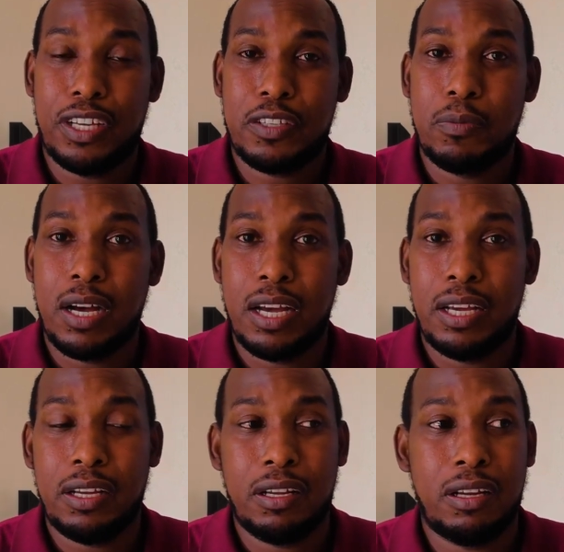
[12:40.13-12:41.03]
fix
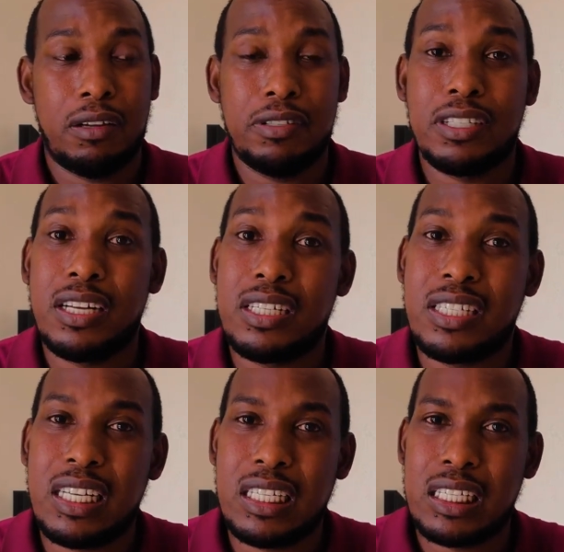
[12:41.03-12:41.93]
my
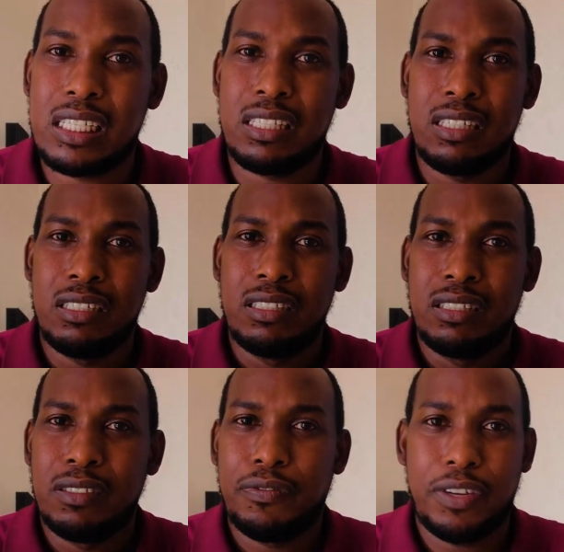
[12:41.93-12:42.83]
internet settings,
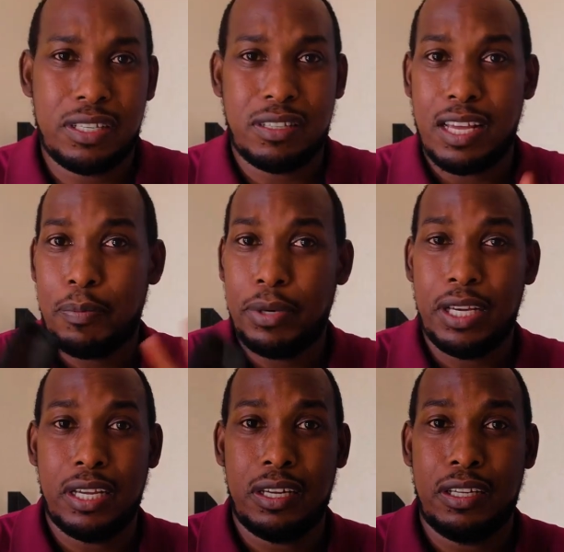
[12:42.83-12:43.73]
fix the
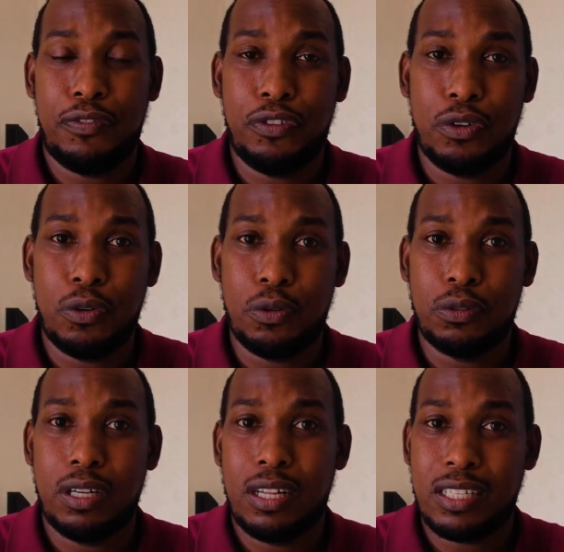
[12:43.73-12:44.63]
APN, if you
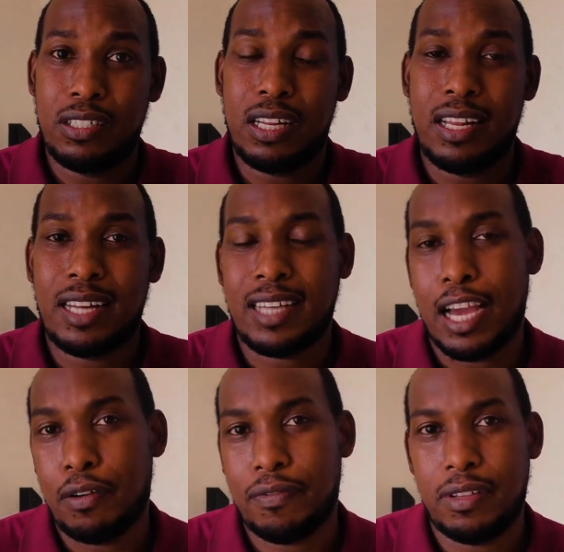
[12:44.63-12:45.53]
know,
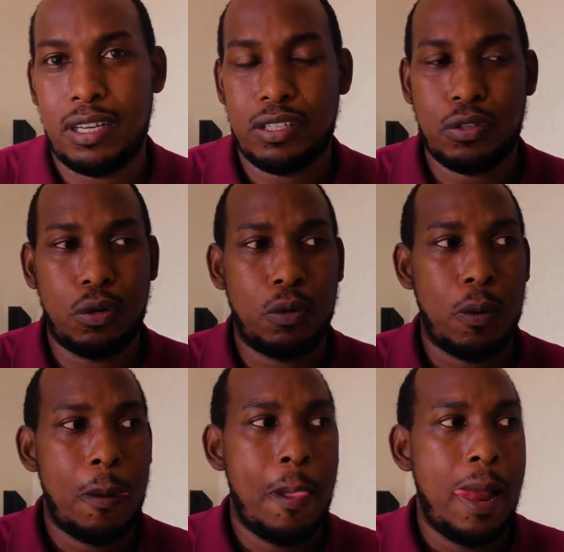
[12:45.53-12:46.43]
that kind of thing.
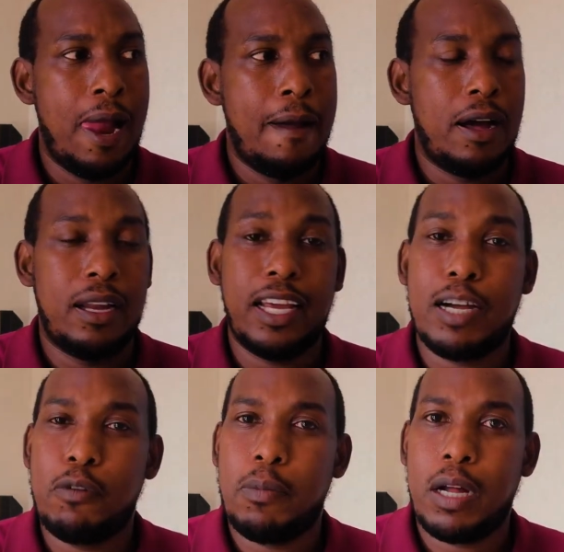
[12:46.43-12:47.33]
So
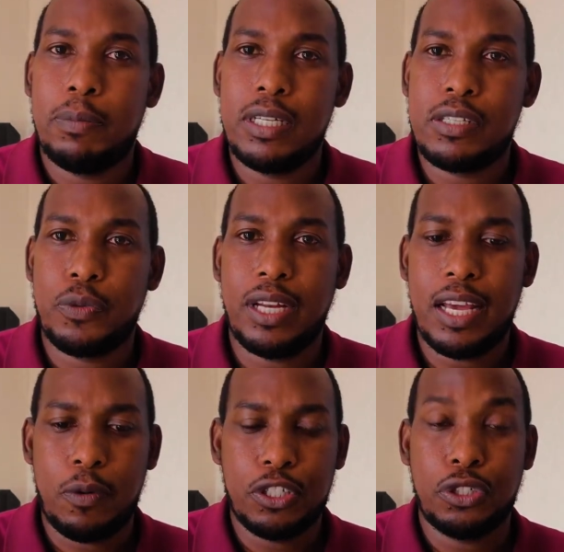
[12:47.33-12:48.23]
Lyca Mobile,
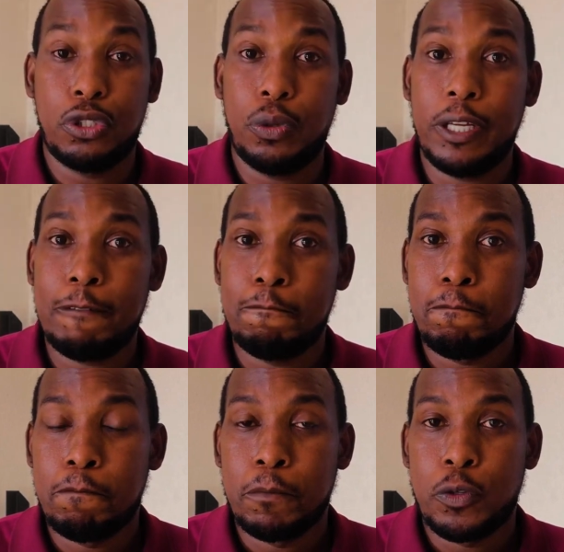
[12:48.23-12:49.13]
please, we like what you're
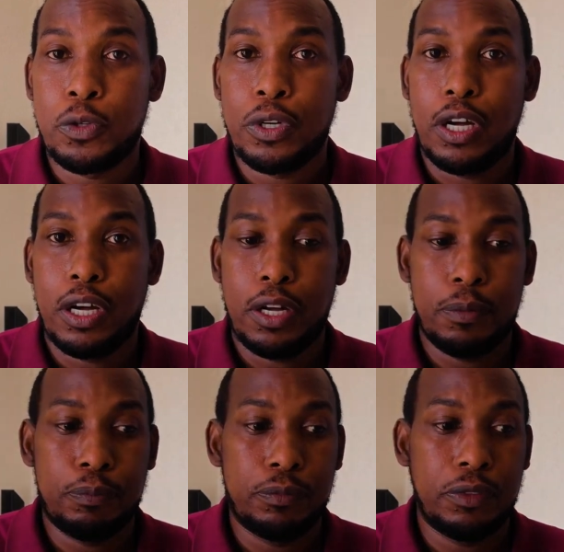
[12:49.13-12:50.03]
doing.
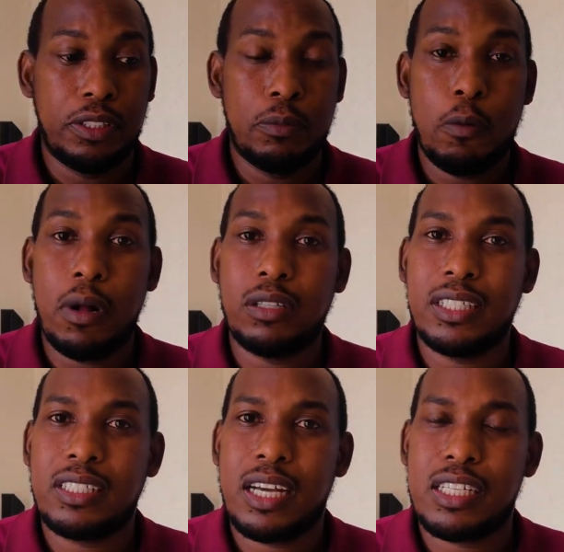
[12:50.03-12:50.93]

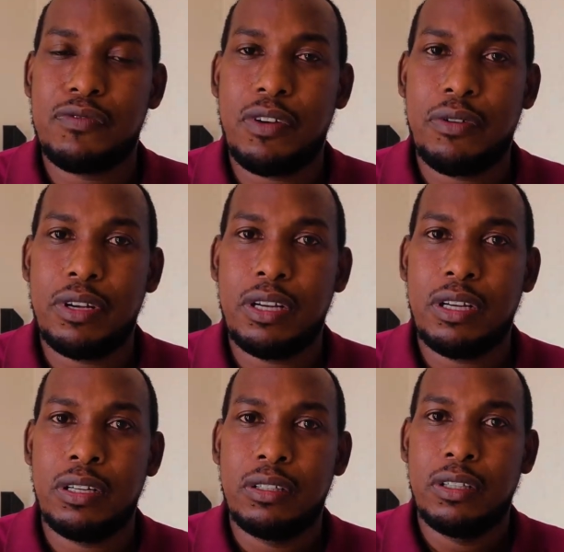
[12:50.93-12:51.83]
Mobile data is
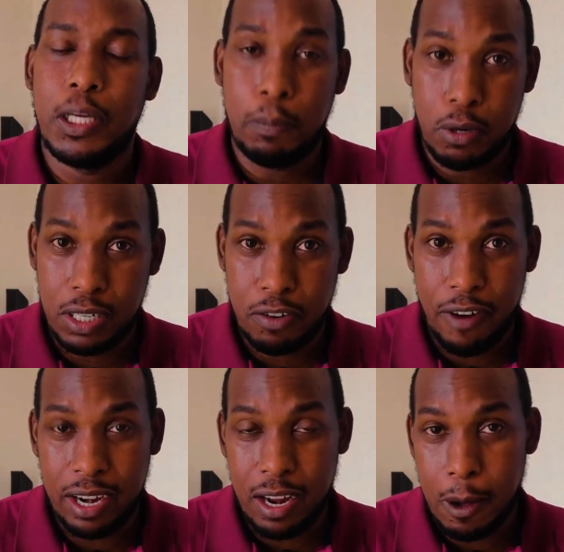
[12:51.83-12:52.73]
very
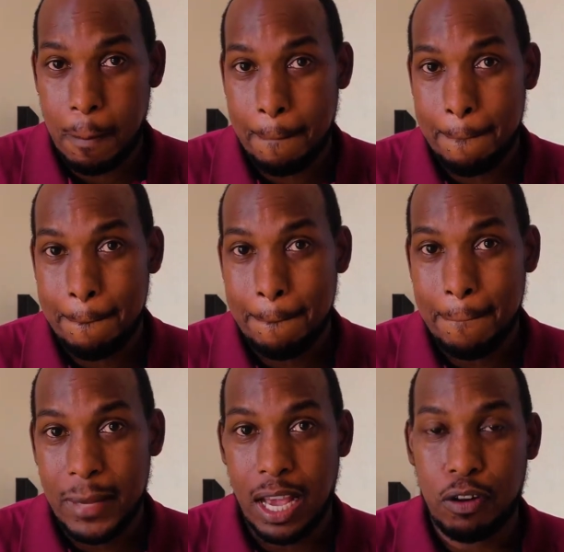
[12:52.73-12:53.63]
important right now.
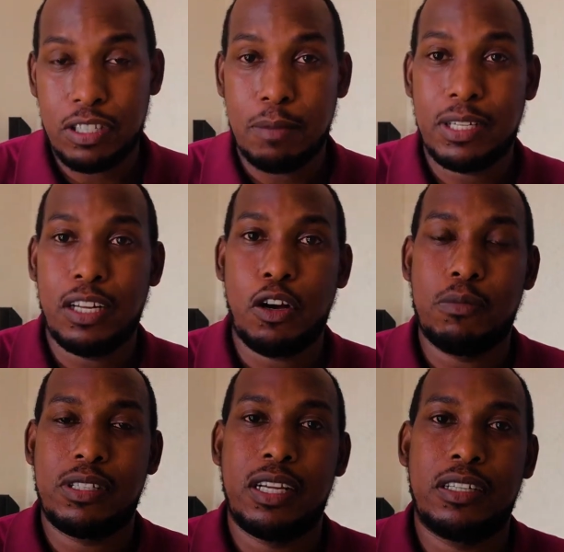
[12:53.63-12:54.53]
I know some
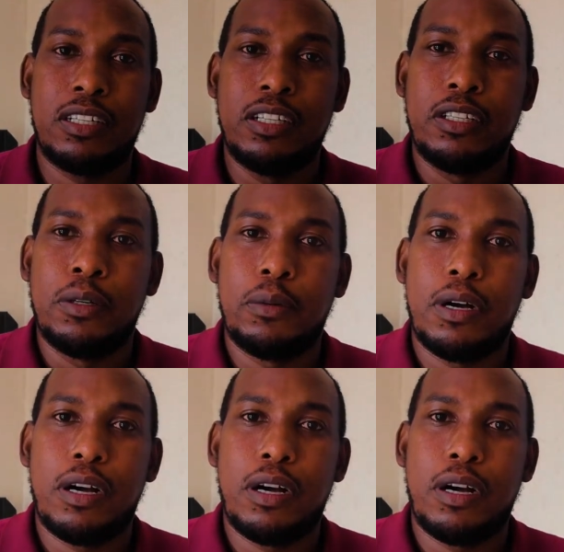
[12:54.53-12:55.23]
telecoms that